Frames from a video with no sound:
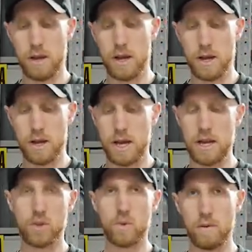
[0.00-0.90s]

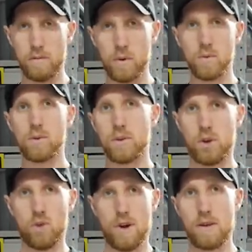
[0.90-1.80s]
uh, 12
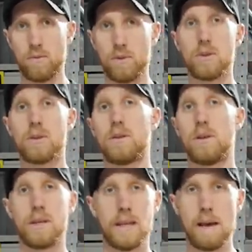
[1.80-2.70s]
volts ground
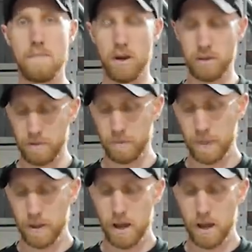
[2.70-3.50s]
CAN bus.